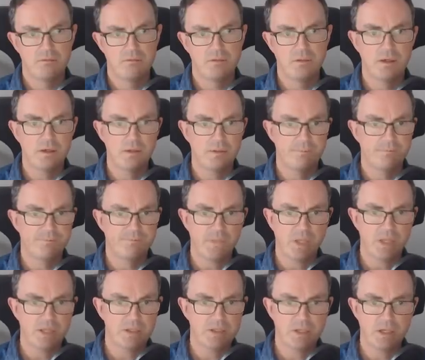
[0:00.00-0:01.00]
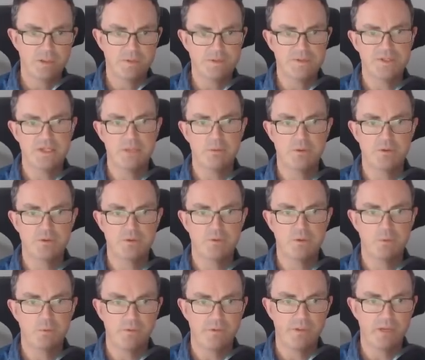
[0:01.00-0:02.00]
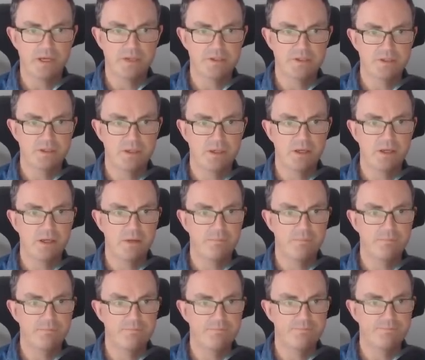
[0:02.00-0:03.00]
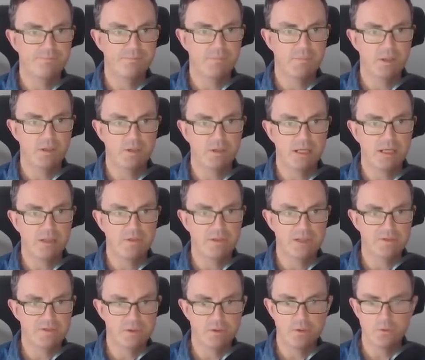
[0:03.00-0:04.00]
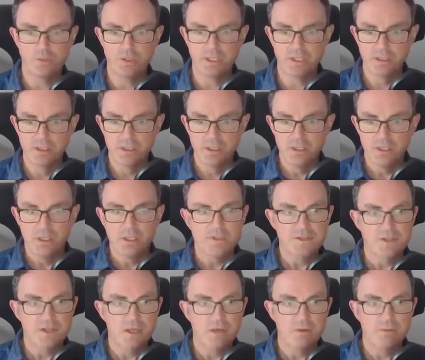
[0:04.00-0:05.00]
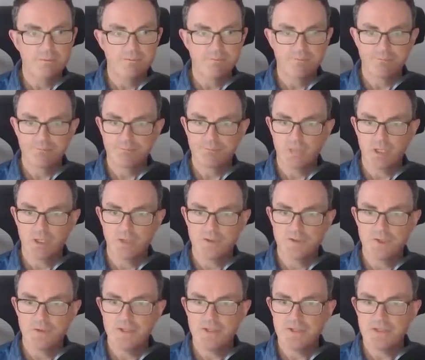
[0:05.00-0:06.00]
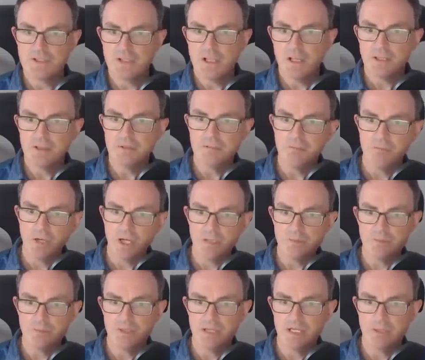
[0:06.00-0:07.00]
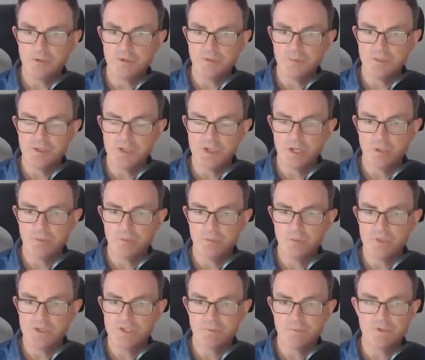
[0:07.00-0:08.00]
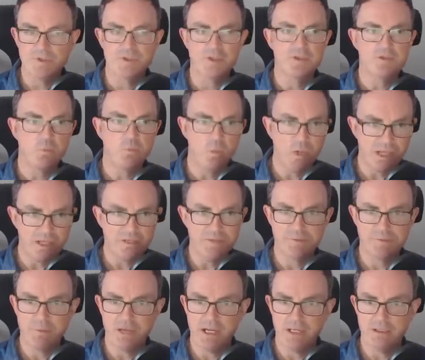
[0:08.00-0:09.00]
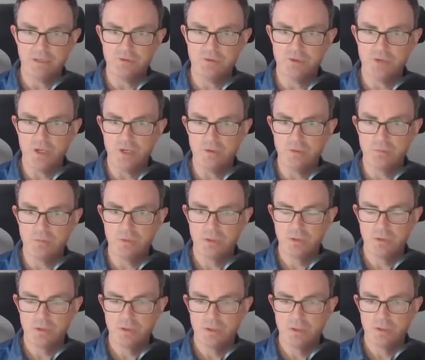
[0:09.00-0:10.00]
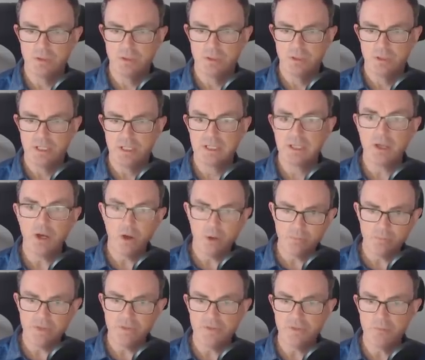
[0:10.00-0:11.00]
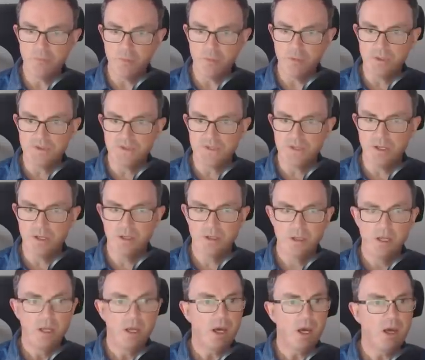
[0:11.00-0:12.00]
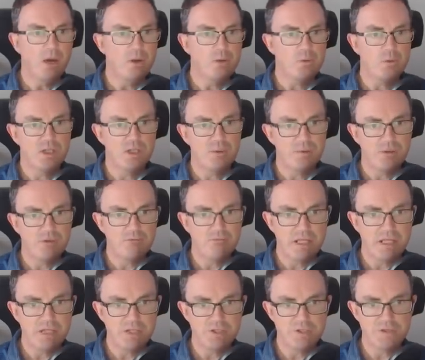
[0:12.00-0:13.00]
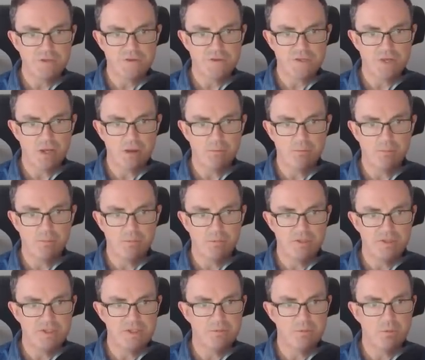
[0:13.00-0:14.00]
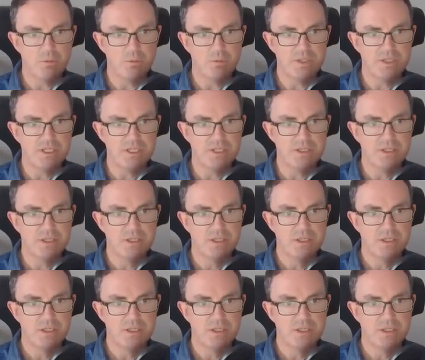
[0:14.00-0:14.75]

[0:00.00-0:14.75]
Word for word: Wow. I can't see what's wrong with that. Um, okay, that's annoying. So, so this line might be able to be German whispers as well as palindrome. It can't be thermometer. Oh, can it be region sum? This is what we did